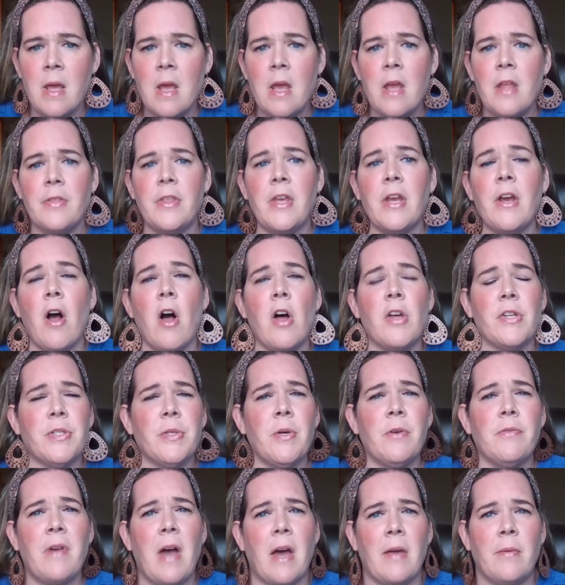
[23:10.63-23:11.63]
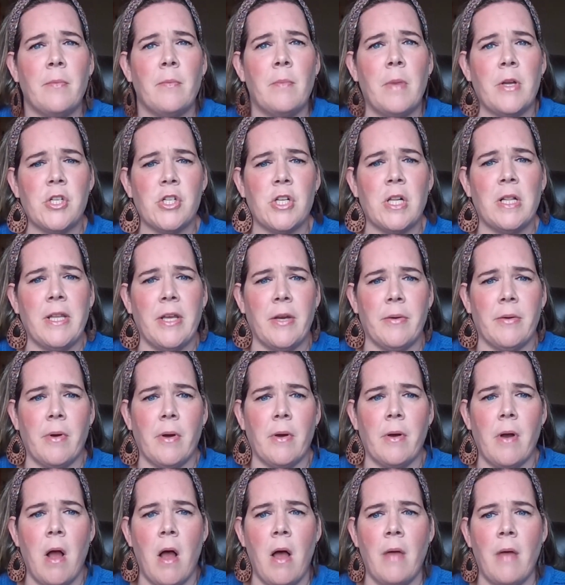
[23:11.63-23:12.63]
They also have gotten much
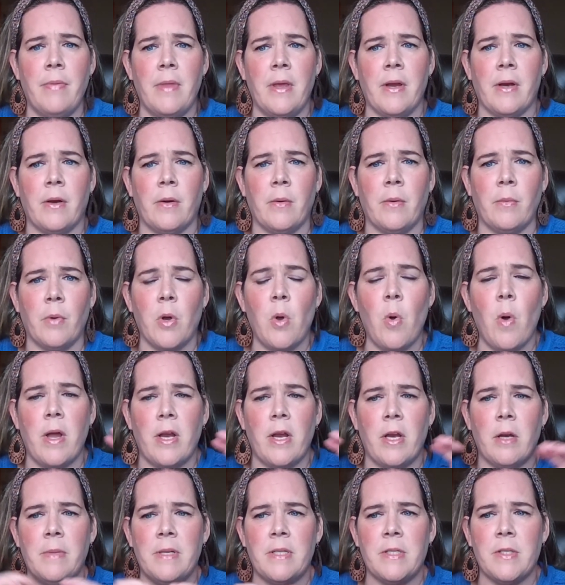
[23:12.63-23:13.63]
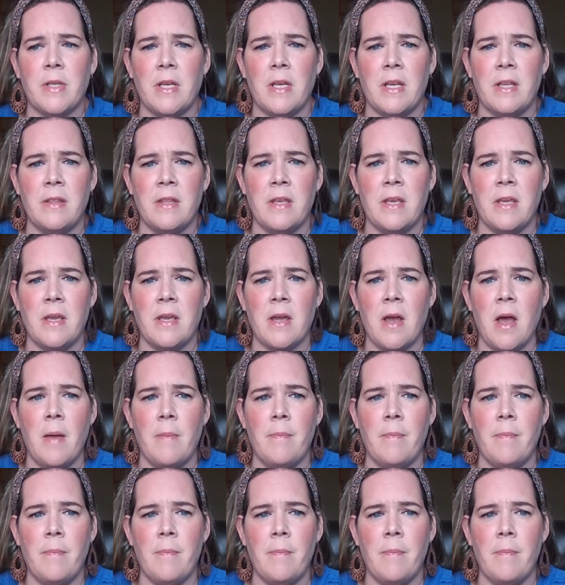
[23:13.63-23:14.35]
clearer on their requirements in the